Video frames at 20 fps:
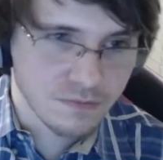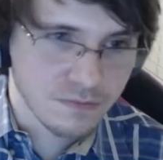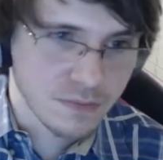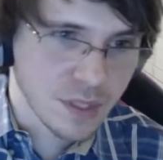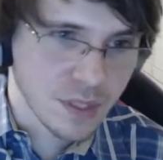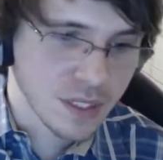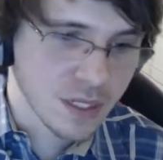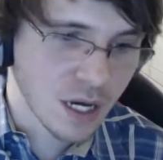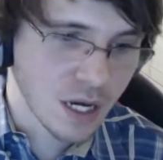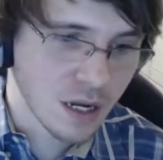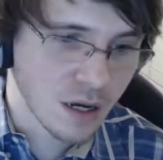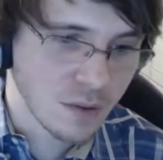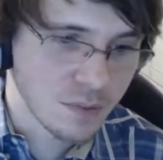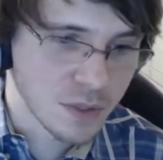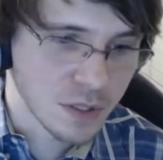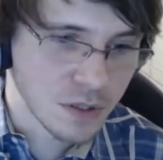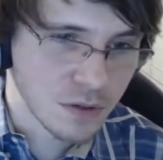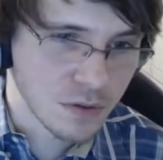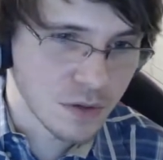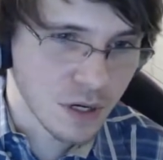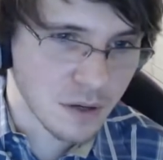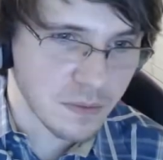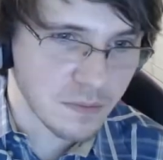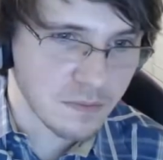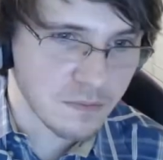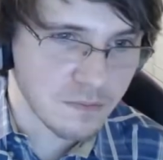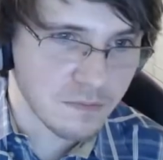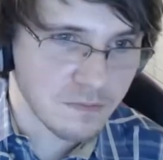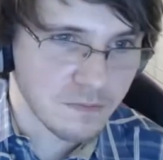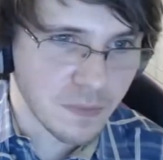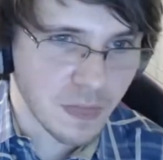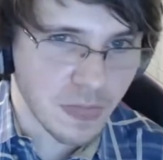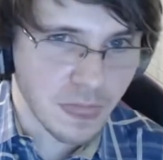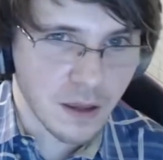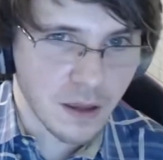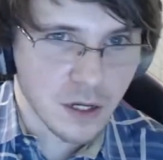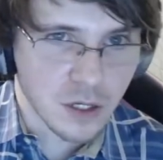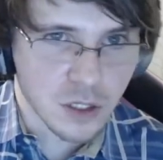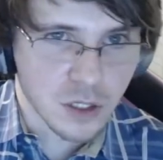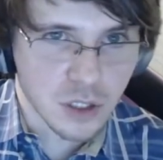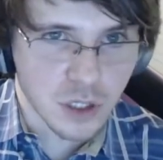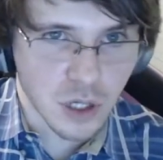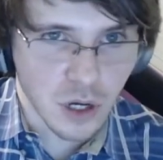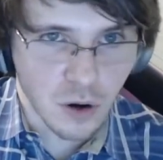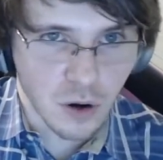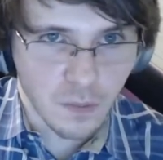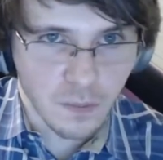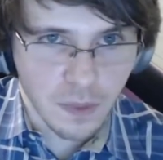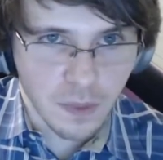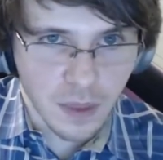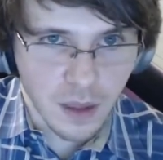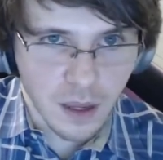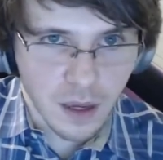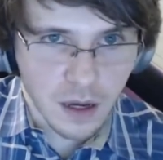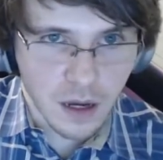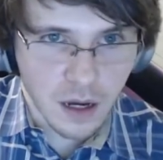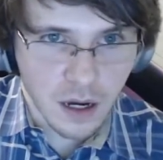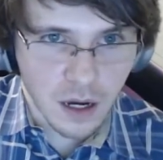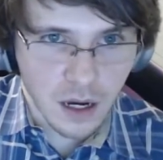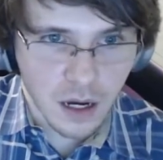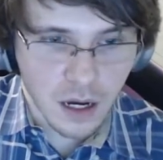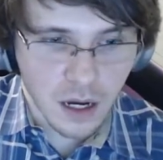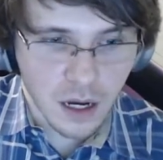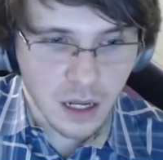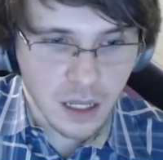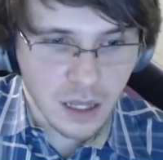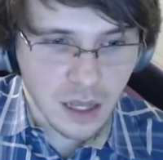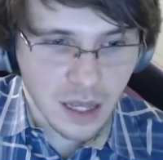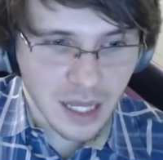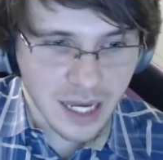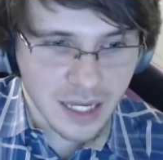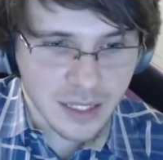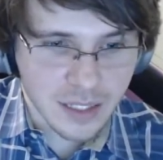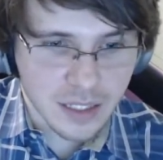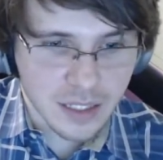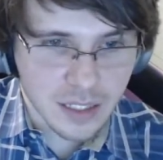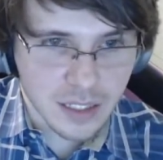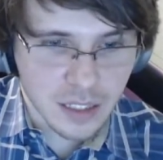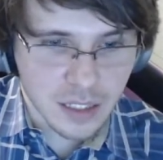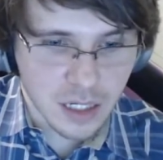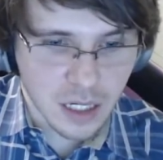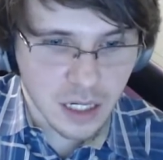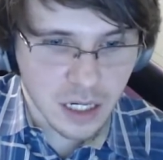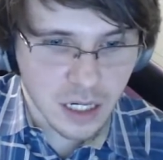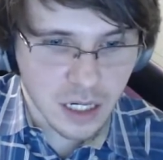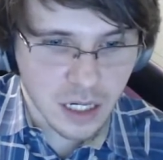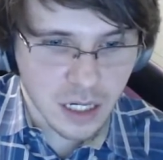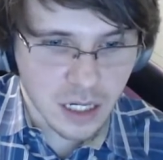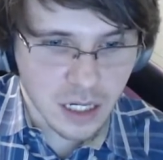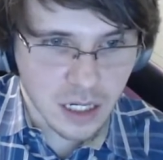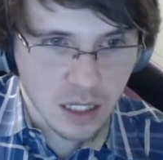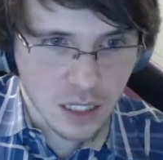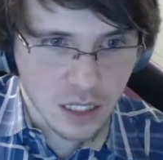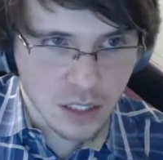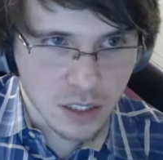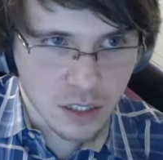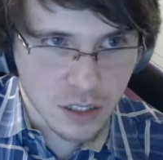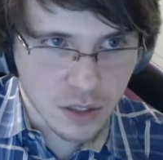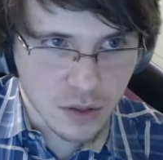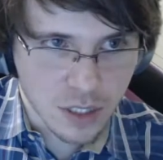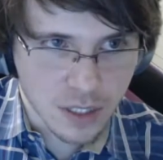kind of up to you there so uh, let's uh, let's do it